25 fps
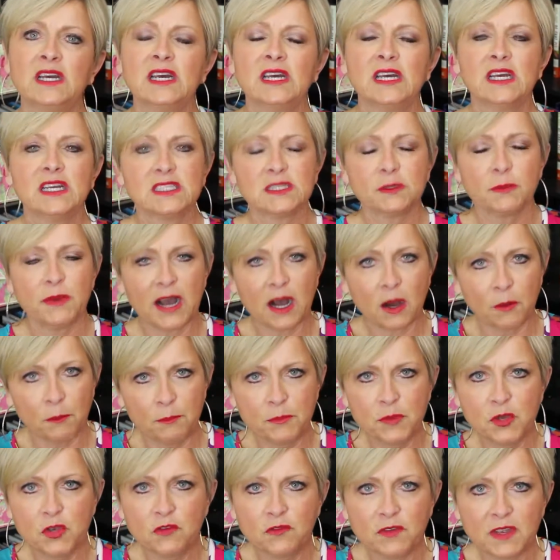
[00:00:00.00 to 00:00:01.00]
It's about
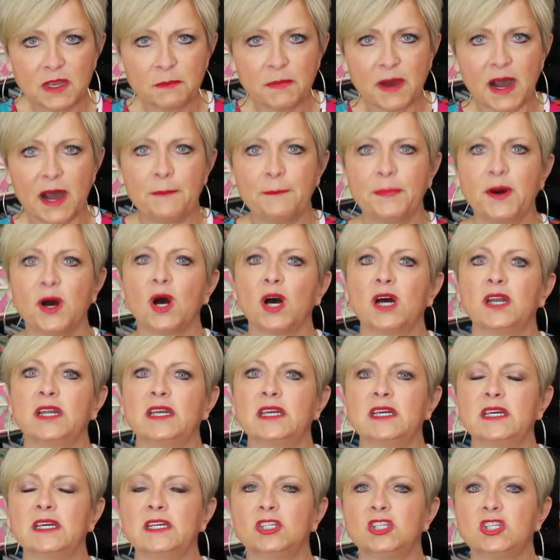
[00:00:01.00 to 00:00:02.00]
moving my
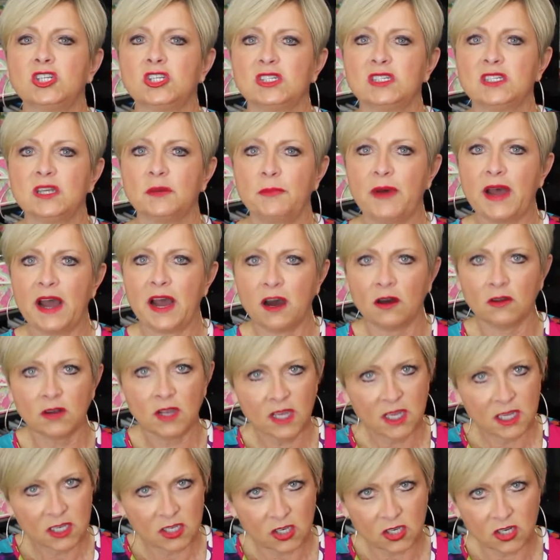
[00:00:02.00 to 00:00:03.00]
body. It's just about,
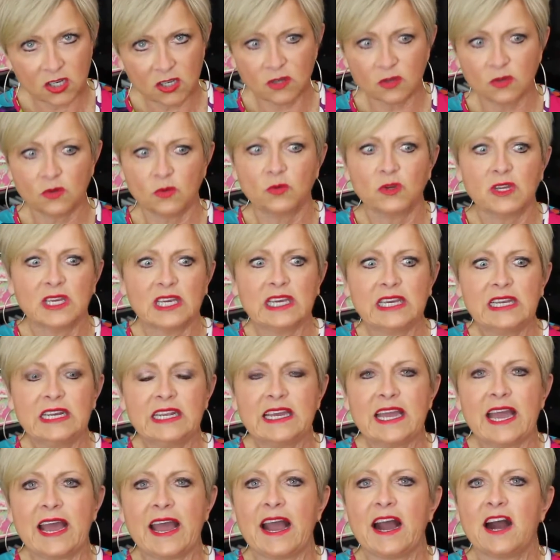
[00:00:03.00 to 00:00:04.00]
you know,
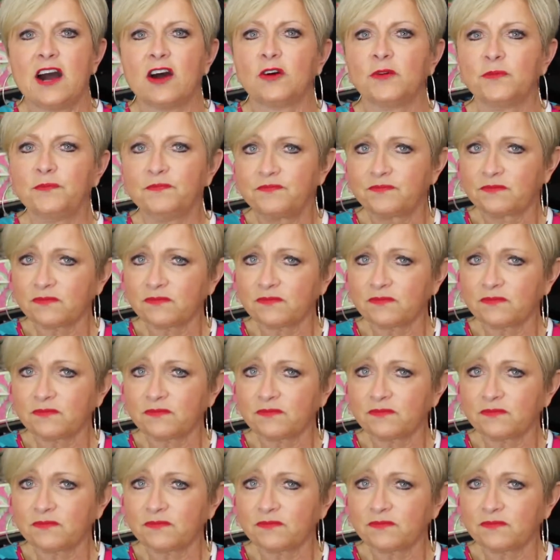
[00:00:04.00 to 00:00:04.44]
getting out.